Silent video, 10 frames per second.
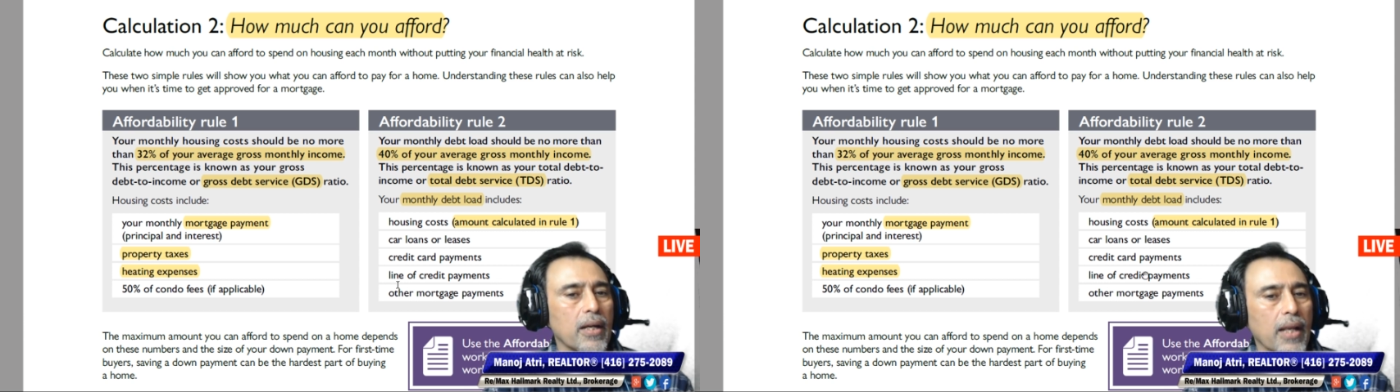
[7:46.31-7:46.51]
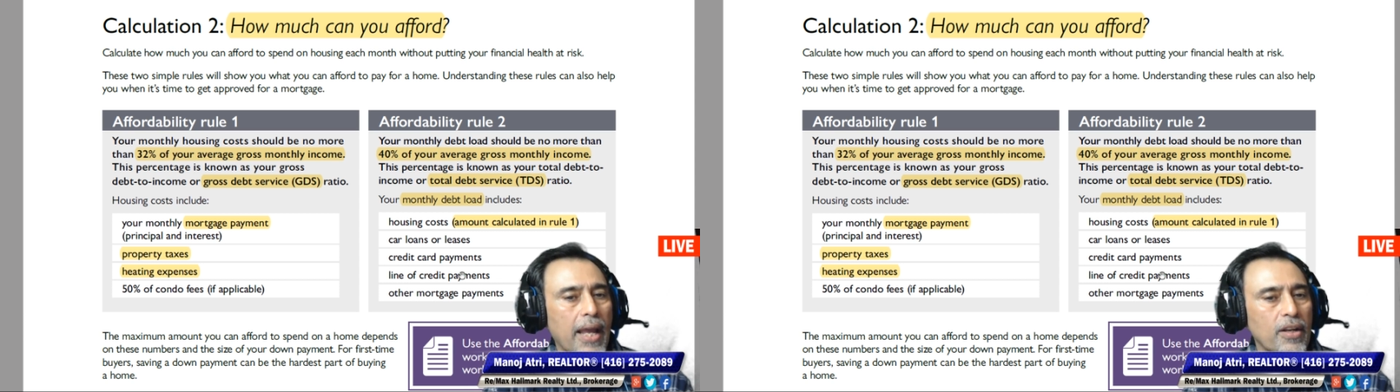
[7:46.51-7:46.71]

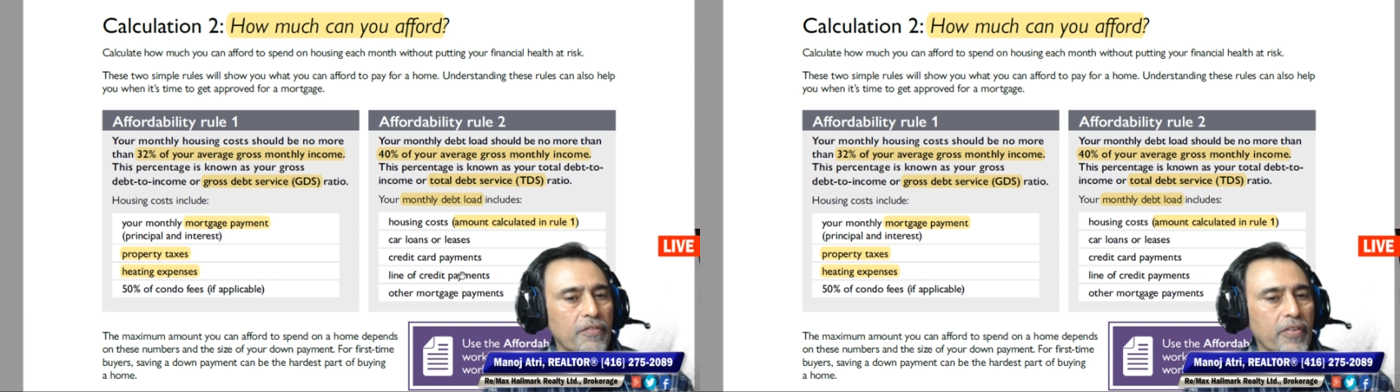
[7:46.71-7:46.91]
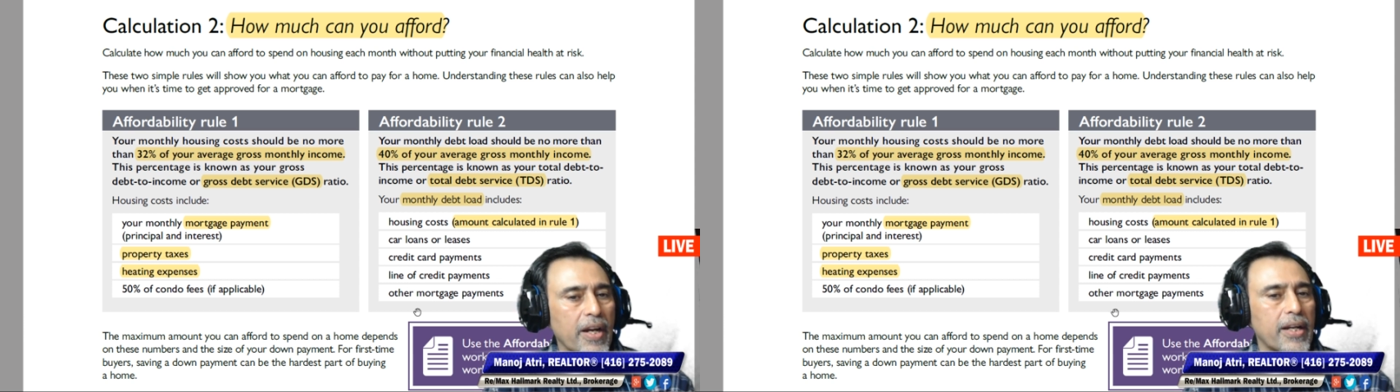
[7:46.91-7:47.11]
line
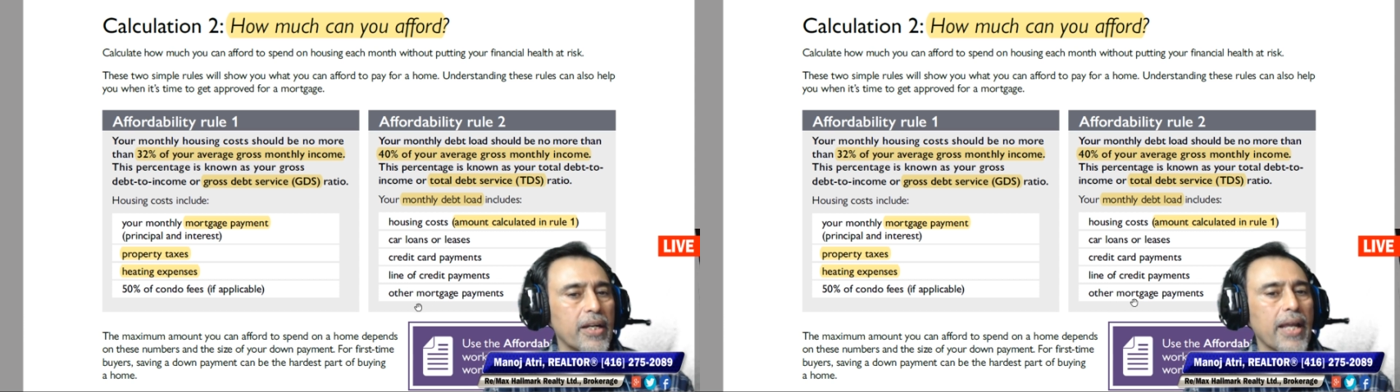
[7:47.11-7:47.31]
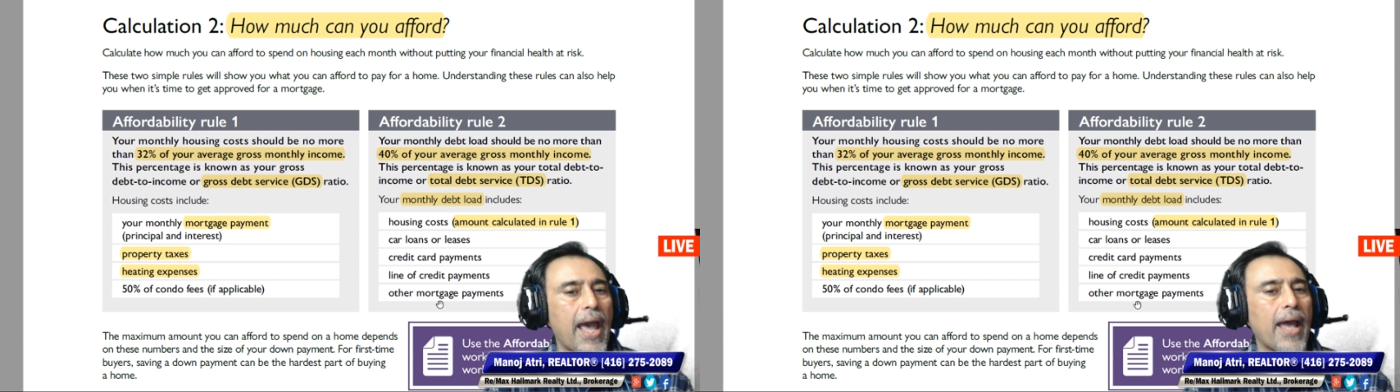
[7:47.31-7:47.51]
of
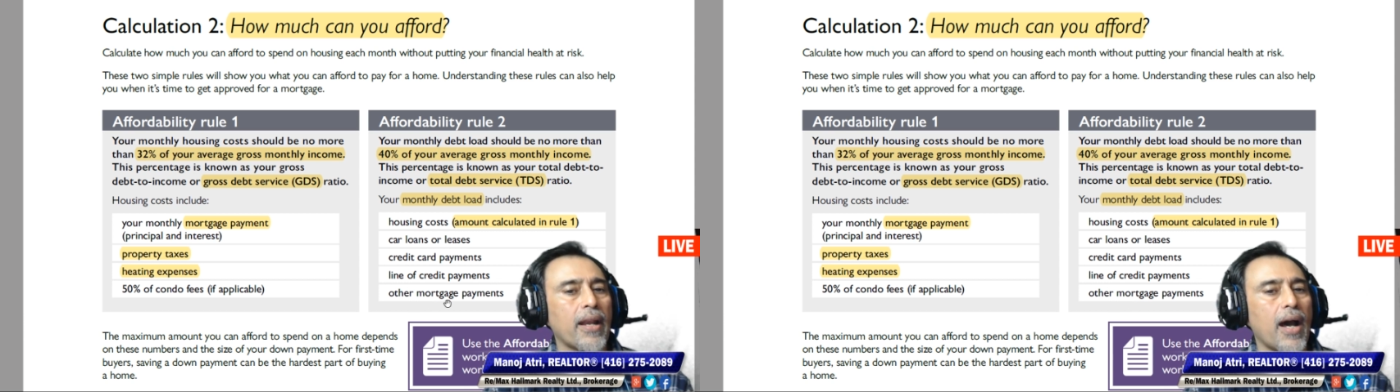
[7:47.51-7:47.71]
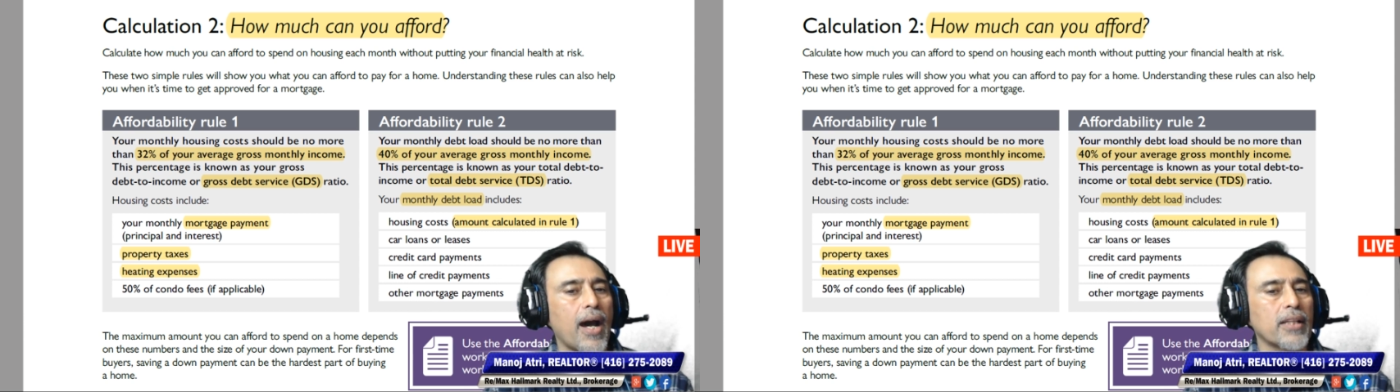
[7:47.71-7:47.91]
credit, and
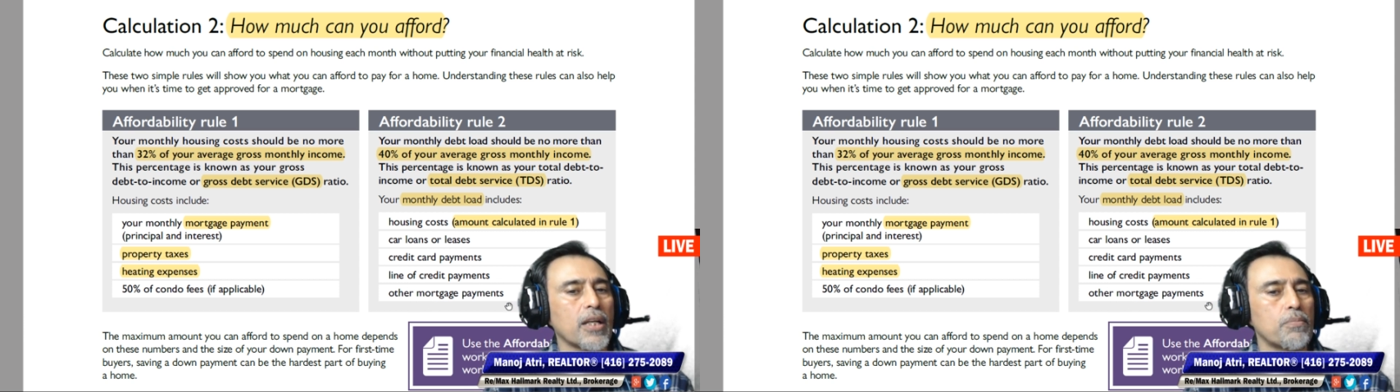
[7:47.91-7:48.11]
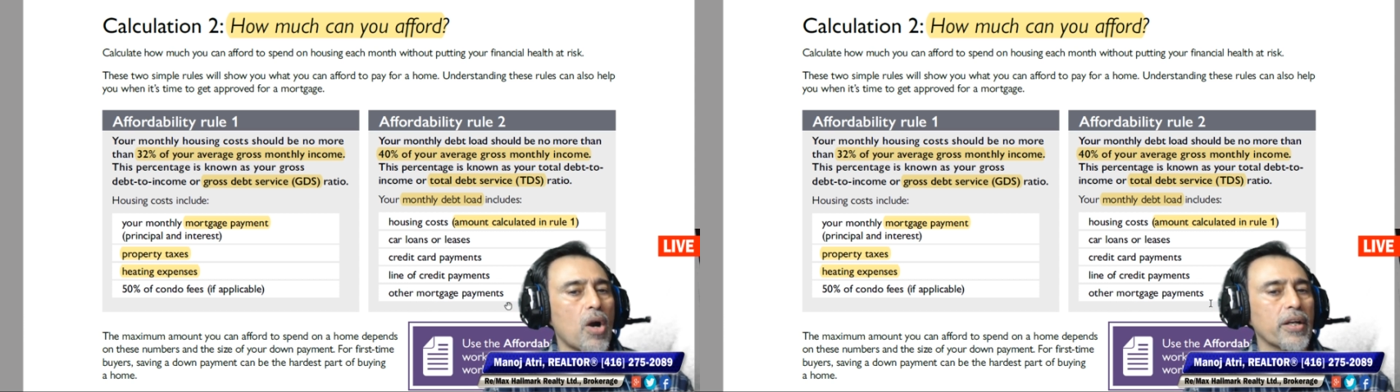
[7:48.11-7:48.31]

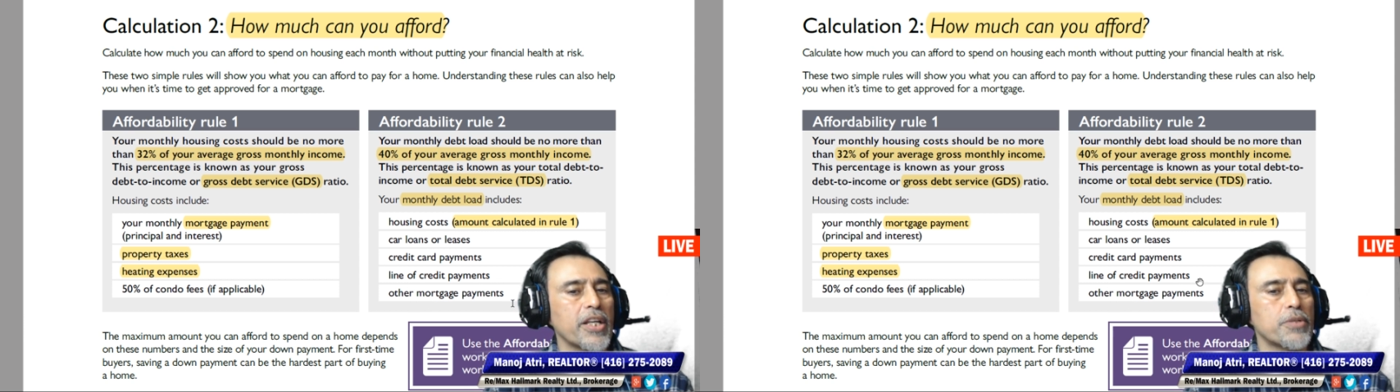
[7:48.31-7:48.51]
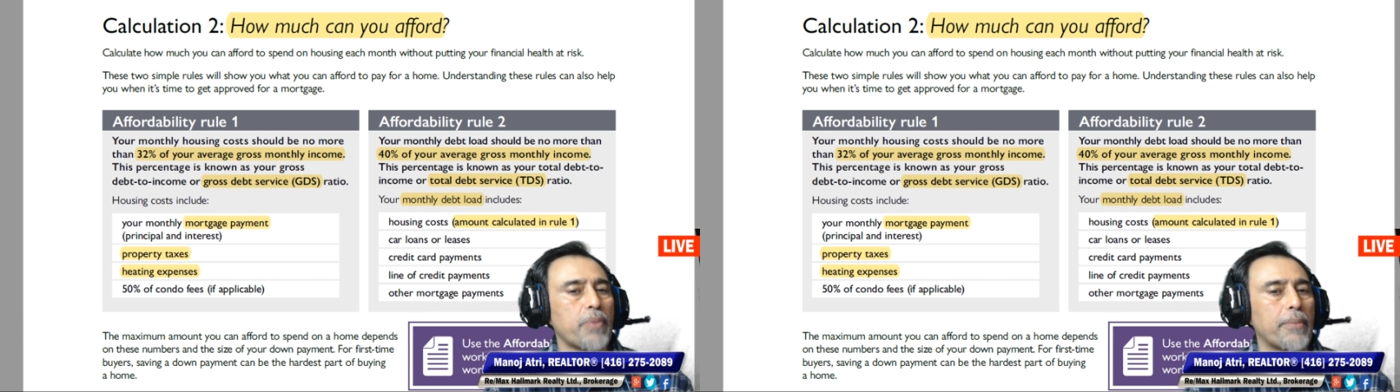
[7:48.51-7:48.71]
other
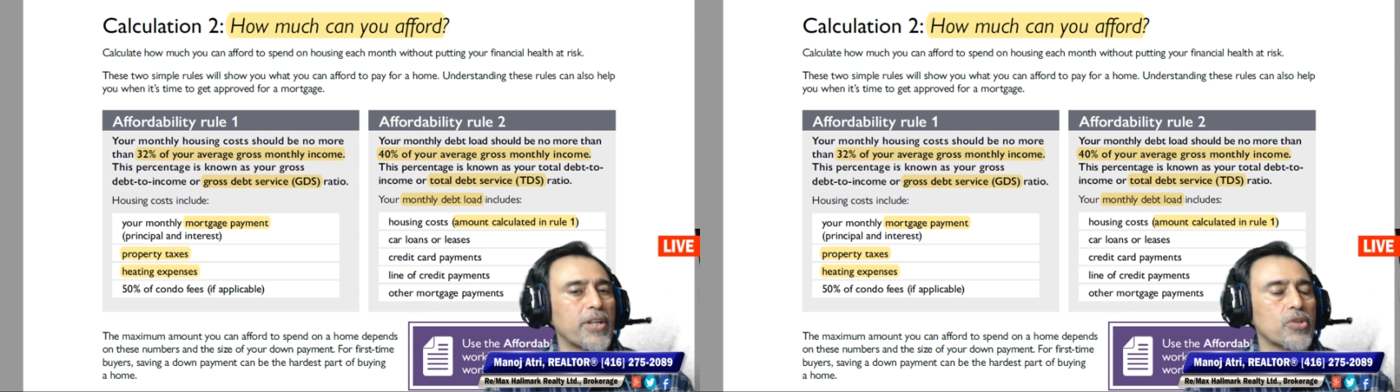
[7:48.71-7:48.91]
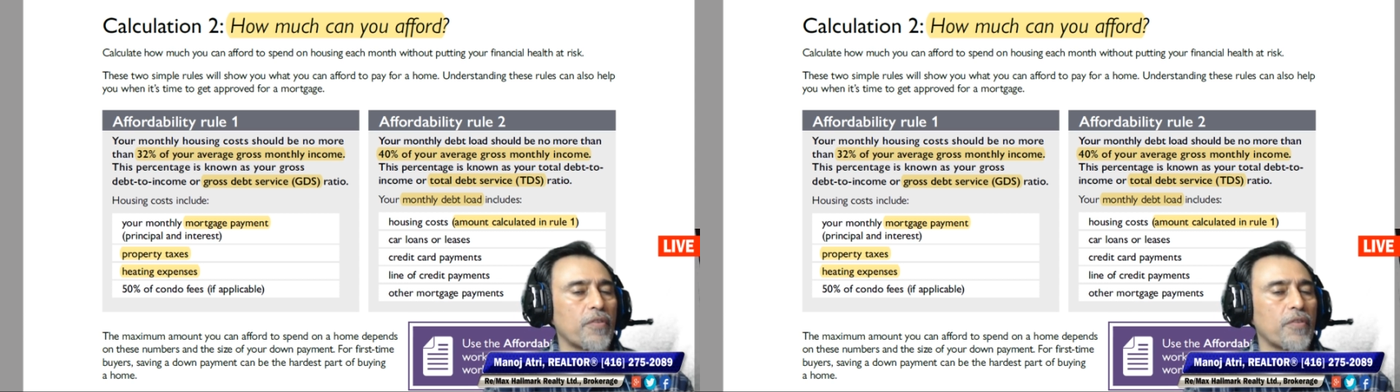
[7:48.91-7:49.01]
mortgage payments.